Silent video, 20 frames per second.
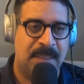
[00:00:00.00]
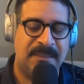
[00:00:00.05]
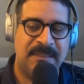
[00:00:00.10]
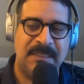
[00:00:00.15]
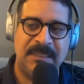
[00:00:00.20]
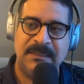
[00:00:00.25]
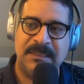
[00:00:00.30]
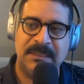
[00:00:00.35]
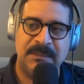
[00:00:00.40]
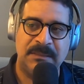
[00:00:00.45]

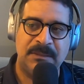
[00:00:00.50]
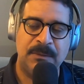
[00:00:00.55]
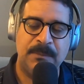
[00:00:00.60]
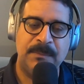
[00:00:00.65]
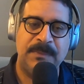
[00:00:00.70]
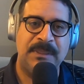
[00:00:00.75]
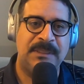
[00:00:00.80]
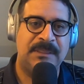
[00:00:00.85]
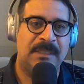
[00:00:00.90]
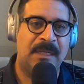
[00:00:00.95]
I think that
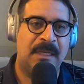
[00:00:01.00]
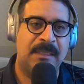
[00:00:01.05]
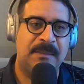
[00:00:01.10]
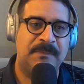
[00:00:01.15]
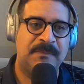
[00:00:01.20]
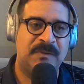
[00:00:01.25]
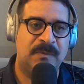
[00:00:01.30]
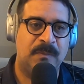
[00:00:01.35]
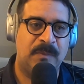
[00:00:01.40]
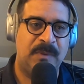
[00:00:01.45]
too many
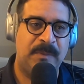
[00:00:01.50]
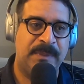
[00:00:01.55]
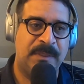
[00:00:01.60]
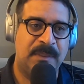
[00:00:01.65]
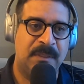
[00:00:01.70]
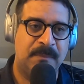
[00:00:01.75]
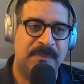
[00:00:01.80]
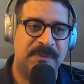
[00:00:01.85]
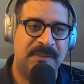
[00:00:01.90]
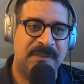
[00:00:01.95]
times we
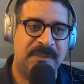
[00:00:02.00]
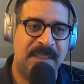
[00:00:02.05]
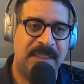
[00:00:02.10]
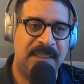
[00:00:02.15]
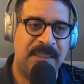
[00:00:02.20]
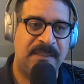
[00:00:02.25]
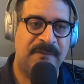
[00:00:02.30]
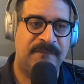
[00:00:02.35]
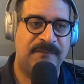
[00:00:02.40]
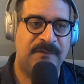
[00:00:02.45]
become a
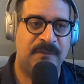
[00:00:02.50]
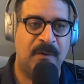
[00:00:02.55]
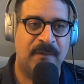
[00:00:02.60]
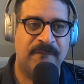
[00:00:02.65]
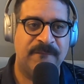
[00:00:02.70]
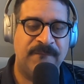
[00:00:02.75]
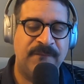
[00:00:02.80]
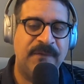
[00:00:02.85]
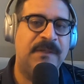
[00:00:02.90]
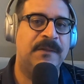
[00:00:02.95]
slave
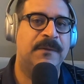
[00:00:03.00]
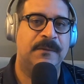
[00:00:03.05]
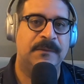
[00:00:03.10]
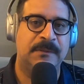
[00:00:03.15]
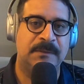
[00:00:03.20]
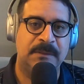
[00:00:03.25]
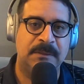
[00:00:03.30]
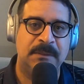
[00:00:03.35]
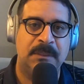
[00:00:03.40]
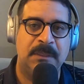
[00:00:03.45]
to our
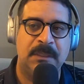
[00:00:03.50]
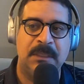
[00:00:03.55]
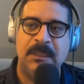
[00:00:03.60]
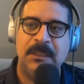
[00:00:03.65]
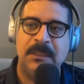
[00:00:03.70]
fears.